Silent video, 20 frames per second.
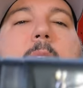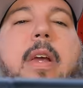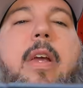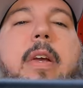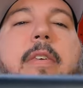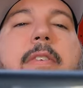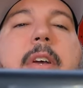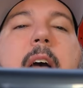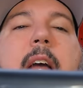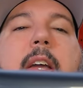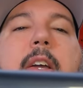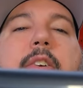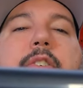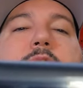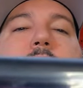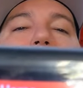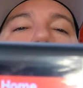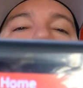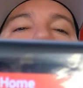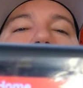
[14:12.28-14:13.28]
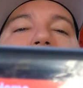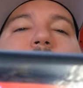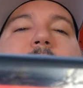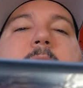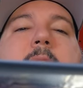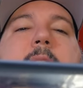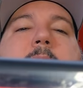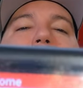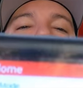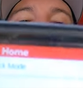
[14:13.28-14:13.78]
You've got your screen
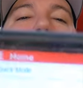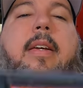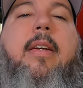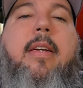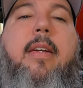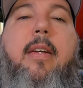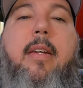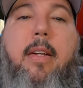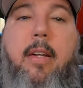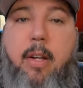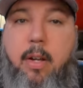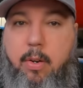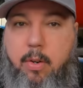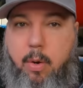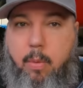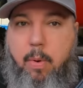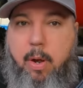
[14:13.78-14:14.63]
set to